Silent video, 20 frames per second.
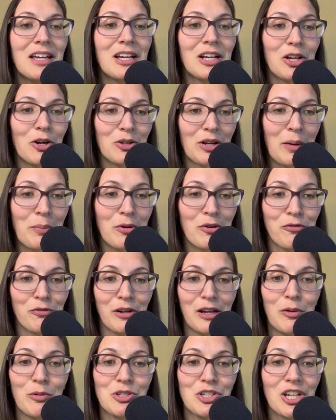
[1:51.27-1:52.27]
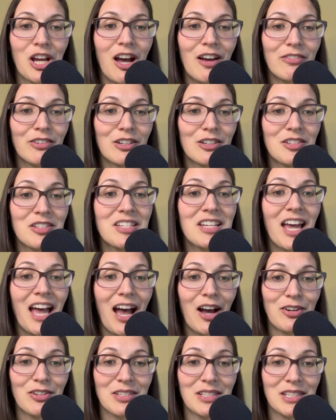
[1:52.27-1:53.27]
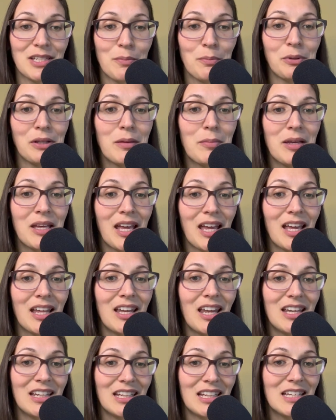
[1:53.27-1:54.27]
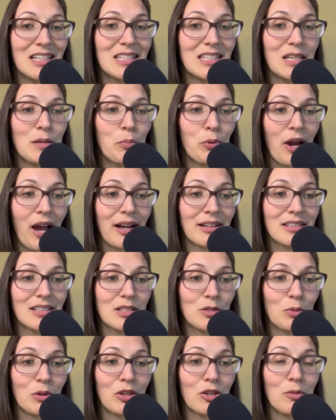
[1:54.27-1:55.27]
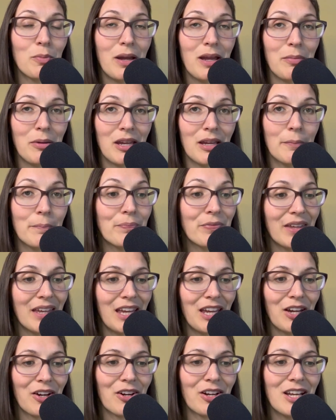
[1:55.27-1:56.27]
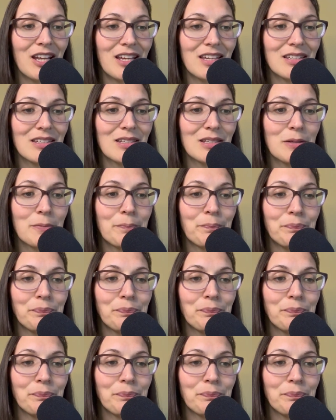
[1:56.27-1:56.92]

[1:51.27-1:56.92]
Go Diaper Free, which covers how to simply begin an EC practice with your baby. Here it is.